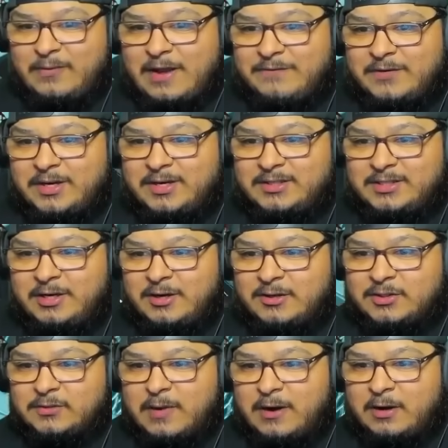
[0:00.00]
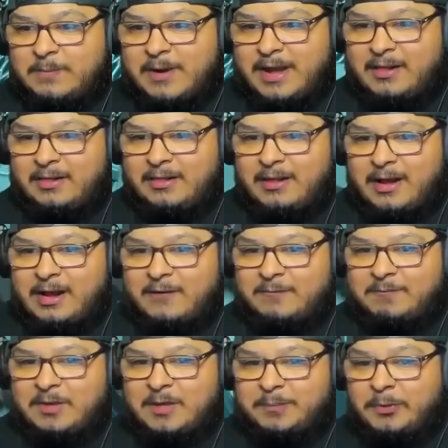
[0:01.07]
Revenant is here surrounded by a lot
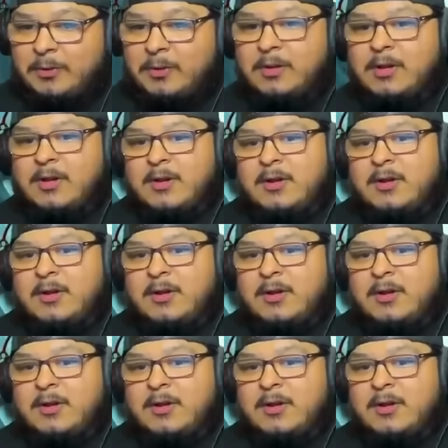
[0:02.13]
of people.